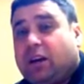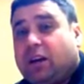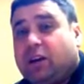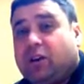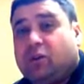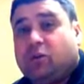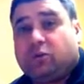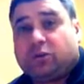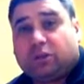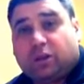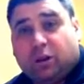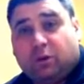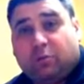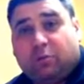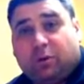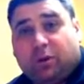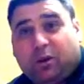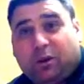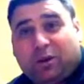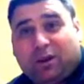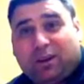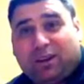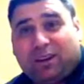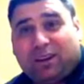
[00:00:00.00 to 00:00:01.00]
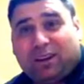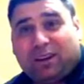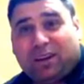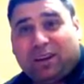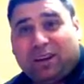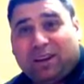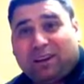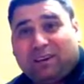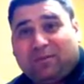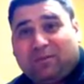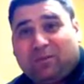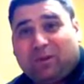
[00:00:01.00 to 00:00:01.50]
also brewed,
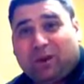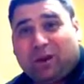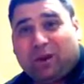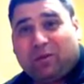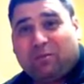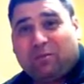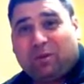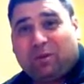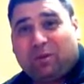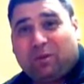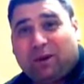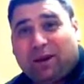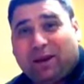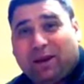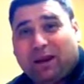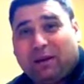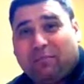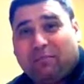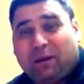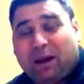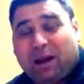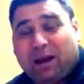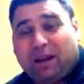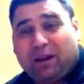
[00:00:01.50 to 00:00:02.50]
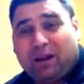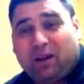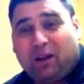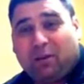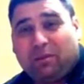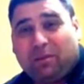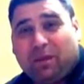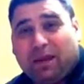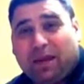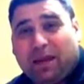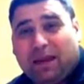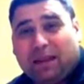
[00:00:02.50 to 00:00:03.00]
while I've been away, a punk
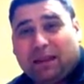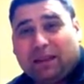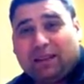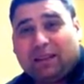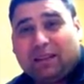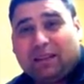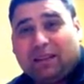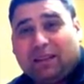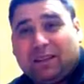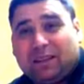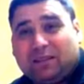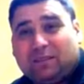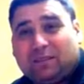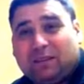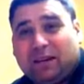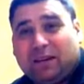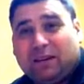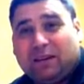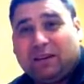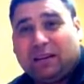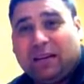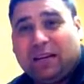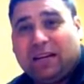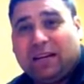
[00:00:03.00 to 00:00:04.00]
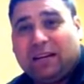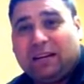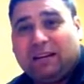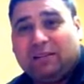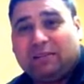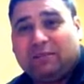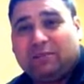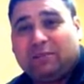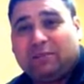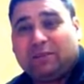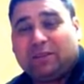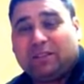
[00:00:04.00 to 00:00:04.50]
IPA as well,
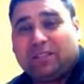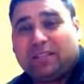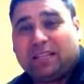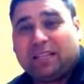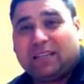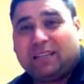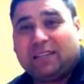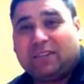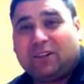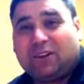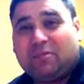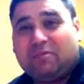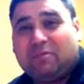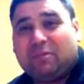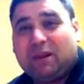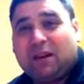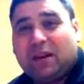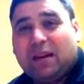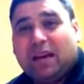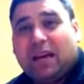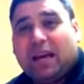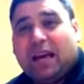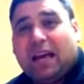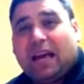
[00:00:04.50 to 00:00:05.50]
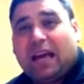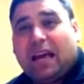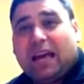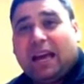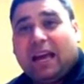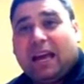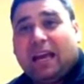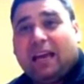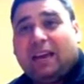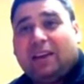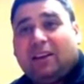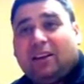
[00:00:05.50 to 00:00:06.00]
for the second time,
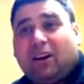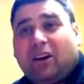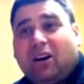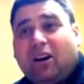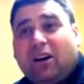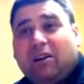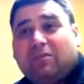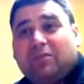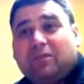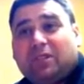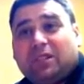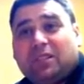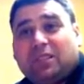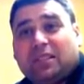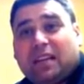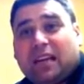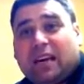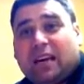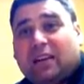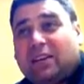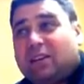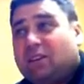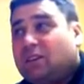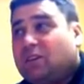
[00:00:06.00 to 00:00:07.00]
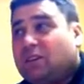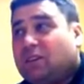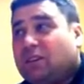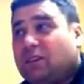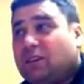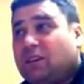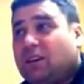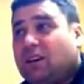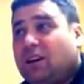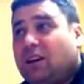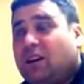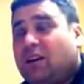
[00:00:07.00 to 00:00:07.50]
and I have just started
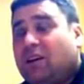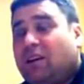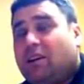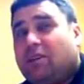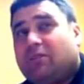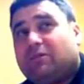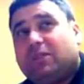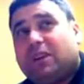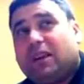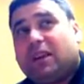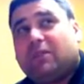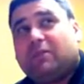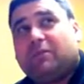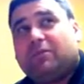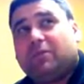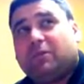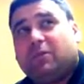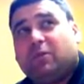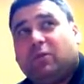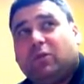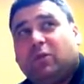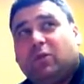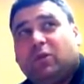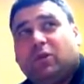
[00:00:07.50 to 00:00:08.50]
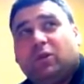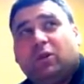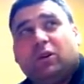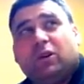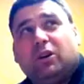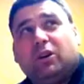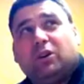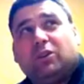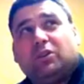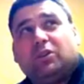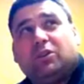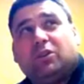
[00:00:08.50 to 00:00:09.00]
using, I've done it
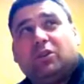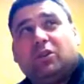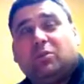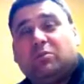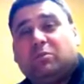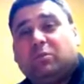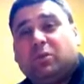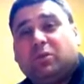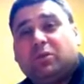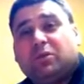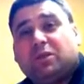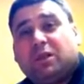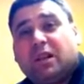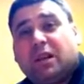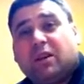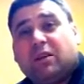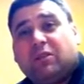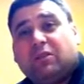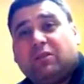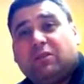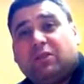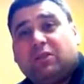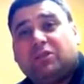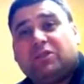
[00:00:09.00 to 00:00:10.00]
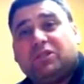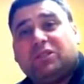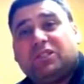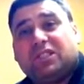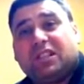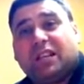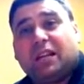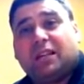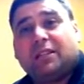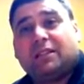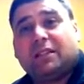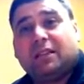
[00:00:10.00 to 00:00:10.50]
for 2 brews now, using
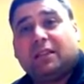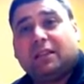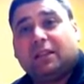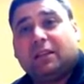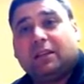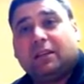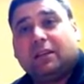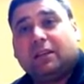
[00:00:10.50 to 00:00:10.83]
gelatin,